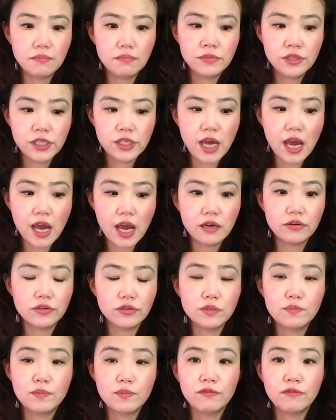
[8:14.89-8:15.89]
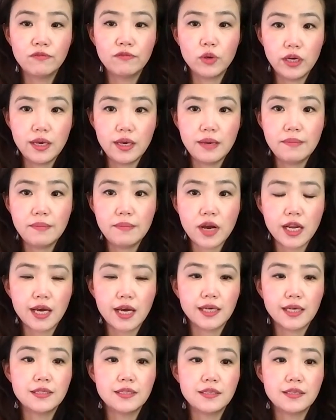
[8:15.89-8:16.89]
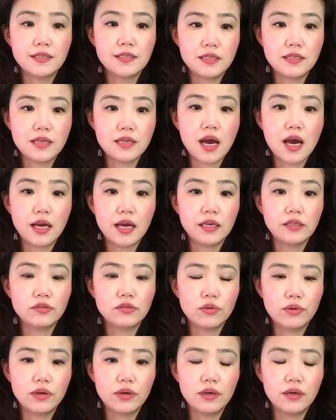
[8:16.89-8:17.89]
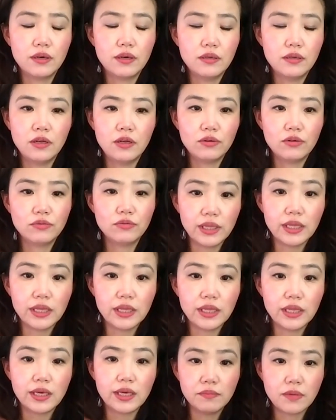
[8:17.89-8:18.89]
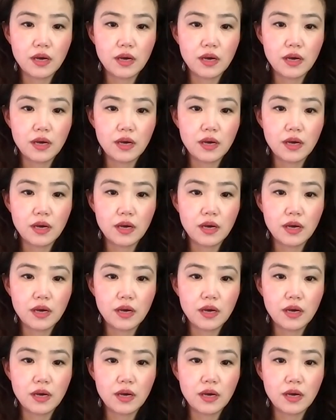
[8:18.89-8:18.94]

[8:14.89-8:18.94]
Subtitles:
channels before a product's designed or, really